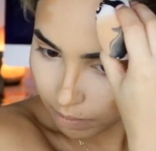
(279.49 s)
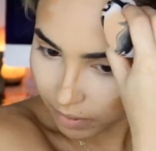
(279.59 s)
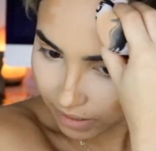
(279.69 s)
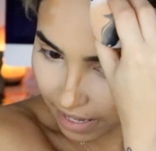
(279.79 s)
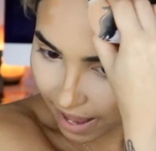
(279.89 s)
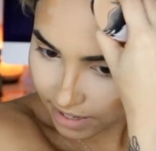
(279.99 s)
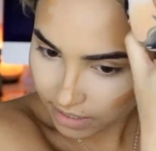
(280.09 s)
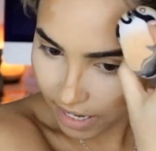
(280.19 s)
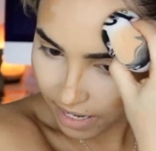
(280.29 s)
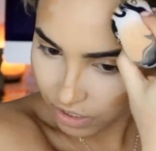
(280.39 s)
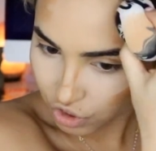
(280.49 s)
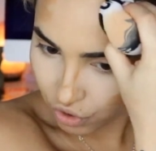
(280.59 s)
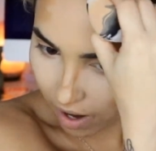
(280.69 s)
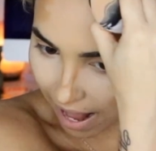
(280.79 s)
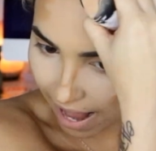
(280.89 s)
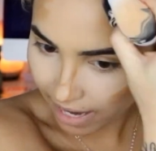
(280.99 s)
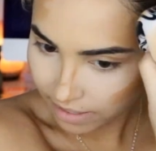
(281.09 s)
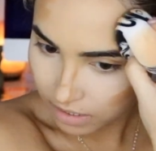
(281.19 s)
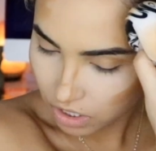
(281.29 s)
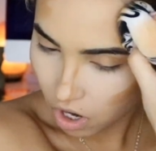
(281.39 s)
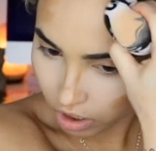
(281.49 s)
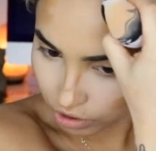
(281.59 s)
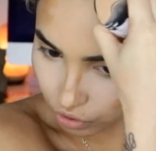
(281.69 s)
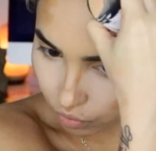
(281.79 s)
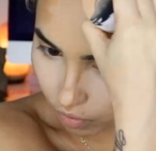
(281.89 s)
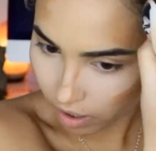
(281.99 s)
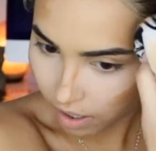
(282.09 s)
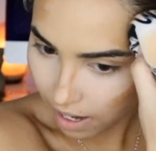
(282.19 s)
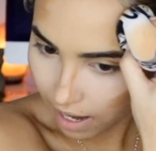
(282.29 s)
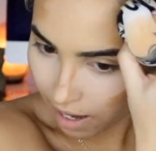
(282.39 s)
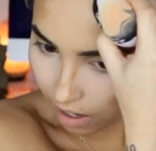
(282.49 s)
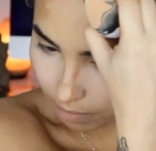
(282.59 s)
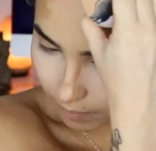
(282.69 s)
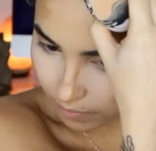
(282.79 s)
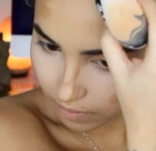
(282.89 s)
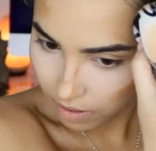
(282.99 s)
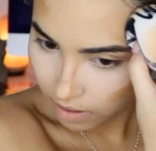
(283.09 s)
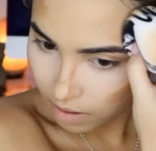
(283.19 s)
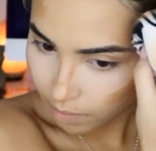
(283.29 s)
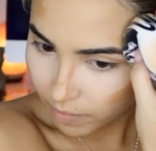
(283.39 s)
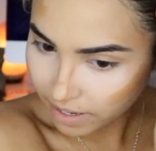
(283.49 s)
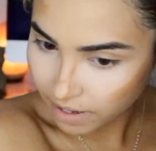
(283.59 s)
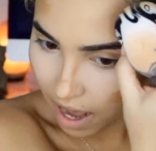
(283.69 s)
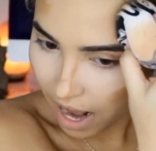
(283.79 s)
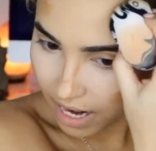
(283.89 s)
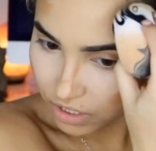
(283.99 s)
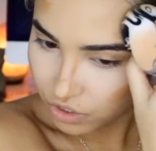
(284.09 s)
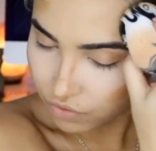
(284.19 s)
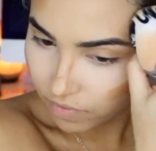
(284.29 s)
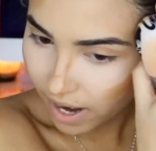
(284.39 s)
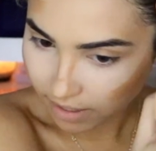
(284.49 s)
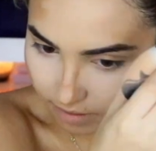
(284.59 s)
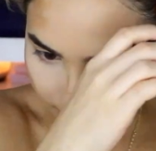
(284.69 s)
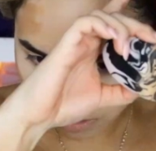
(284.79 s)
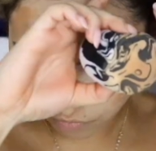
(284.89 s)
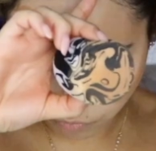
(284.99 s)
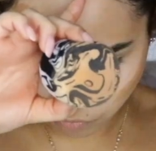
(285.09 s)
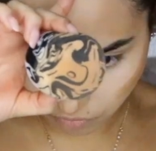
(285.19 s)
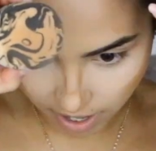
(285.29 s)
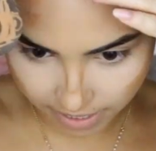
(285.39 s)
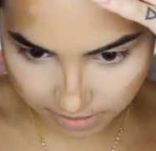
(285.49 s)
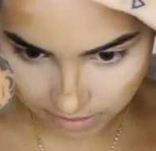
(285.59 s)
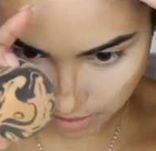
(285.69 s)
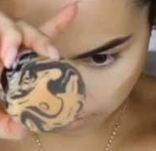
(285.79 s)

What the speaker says: blend and drag the contour up, but not directly right